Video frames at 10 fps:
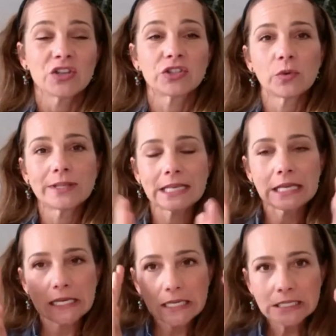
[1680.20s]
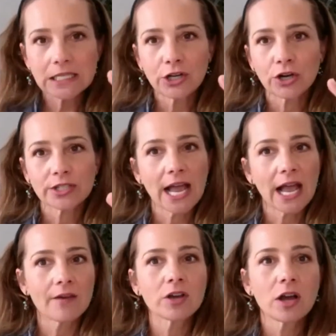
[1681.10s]
So it's easier to
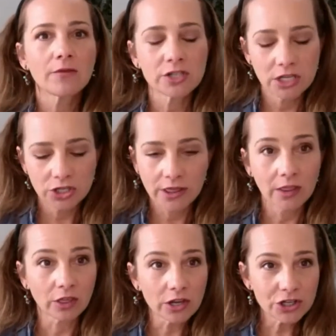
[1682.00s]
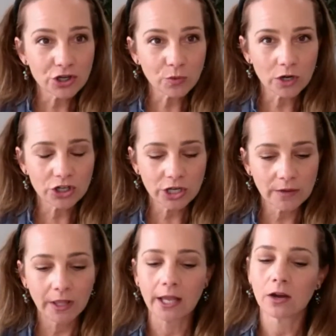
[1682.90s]
have a conversation than look at your worksheet
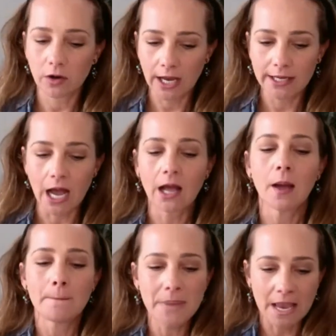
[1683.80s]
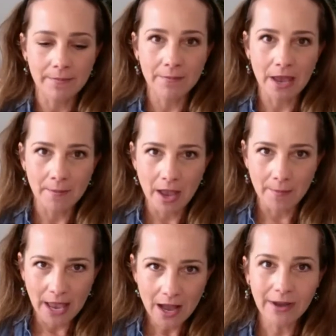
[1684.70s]
and be like, okay, yeah, bam, bam, bam,
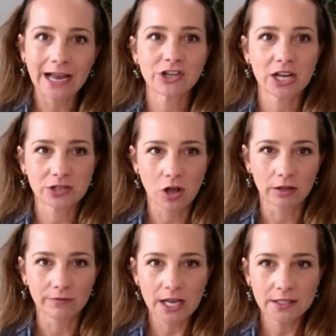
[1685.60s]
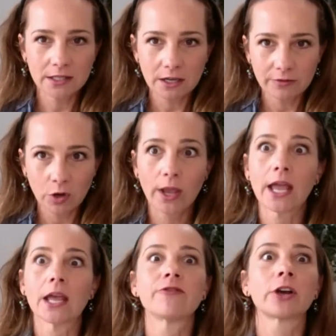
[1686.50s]
bam, bam. I checked all of that stuff.
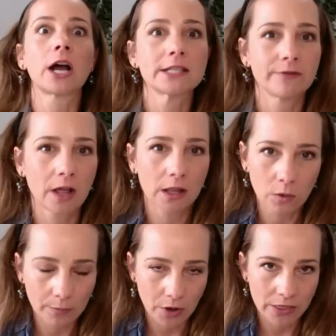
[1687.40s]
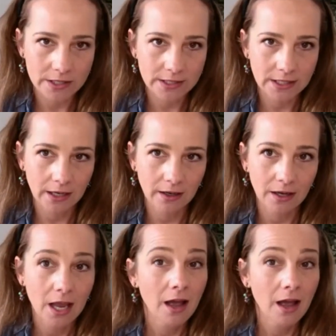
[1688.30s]
Okay, I forgot to follow up on this thing.